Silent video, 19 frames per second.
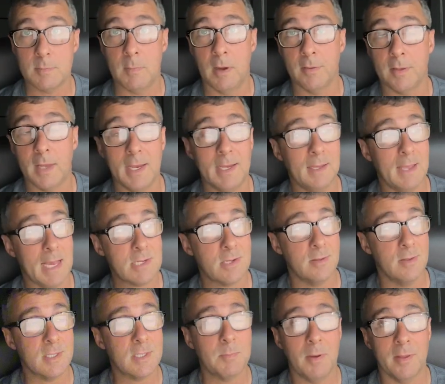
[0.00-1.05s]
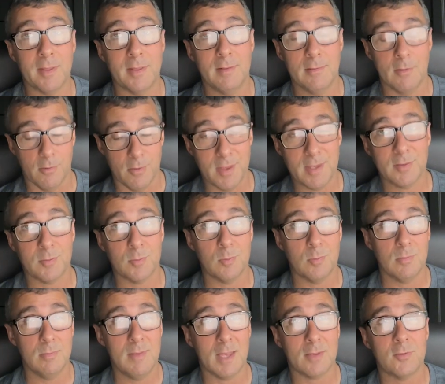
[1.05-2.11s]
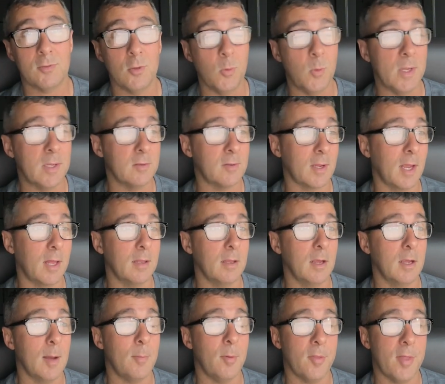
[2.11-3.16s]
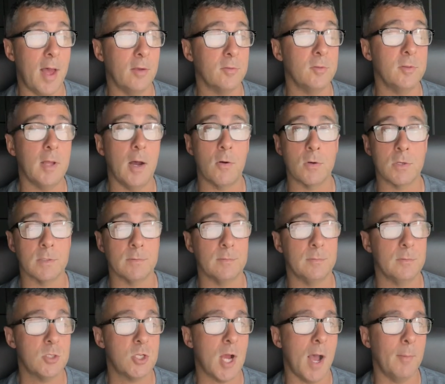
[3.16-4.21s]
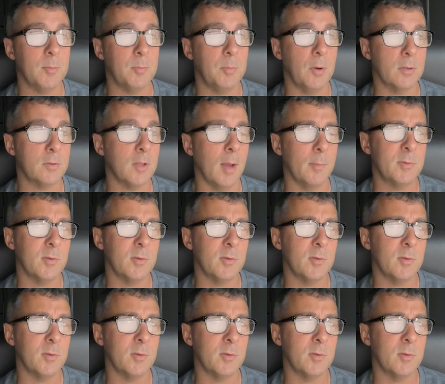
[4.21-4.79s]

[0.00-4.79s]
month. This month, or this next 2 weeks, I got a couple $1,000s of jobs booked up.